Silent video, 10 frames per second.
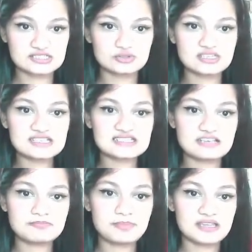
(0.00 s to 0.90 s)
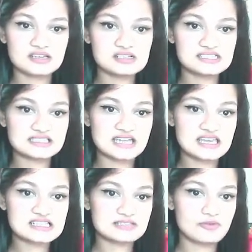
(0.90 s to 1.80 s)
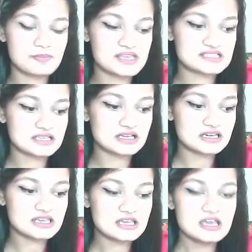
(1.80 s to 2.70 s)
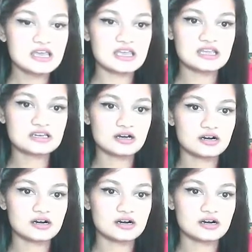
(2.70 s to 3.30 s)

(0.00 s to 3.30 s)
So these empirical states were basically in